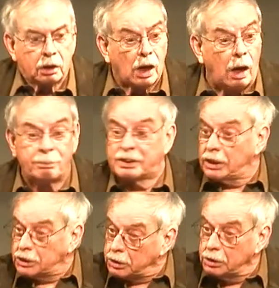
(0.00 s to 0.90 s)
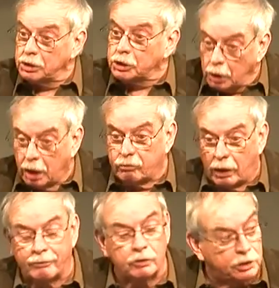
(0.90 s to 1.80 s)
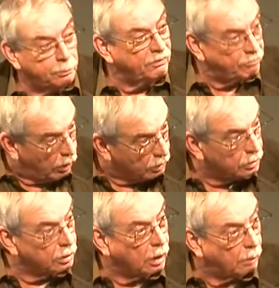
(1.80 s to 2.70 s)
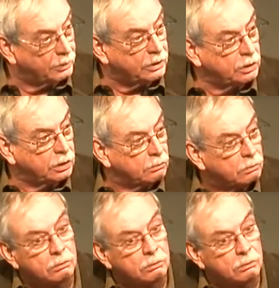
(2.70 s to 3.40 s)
Competition is good, right? We should be fostering competition.